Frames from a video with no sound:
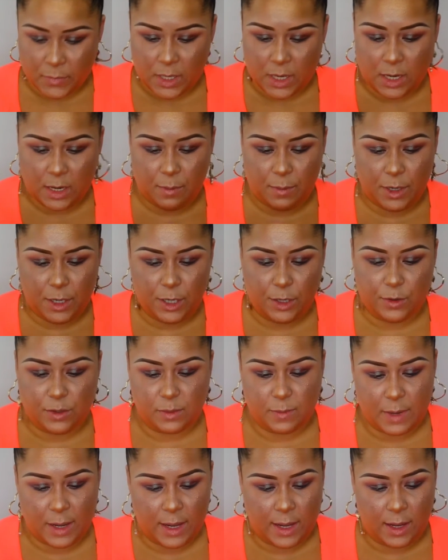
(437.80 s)
And I'm gonna use
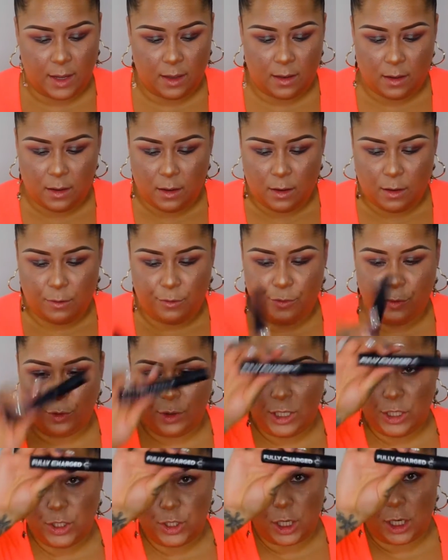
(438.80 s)
my
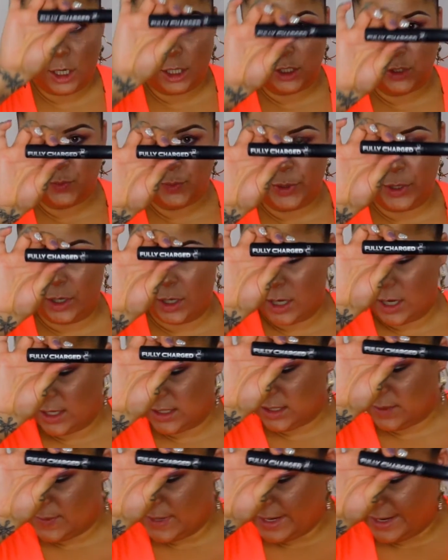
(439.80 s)
Fully Charged Pure
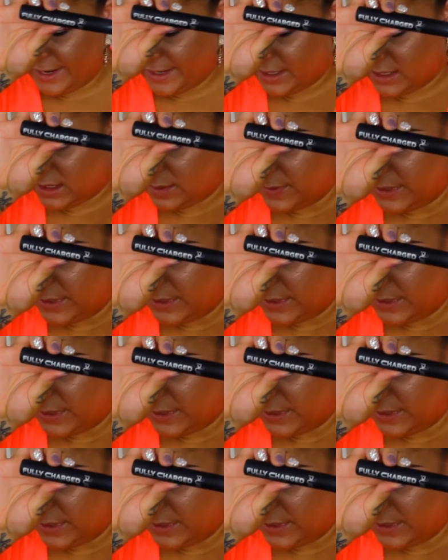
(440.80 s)
Cosmetics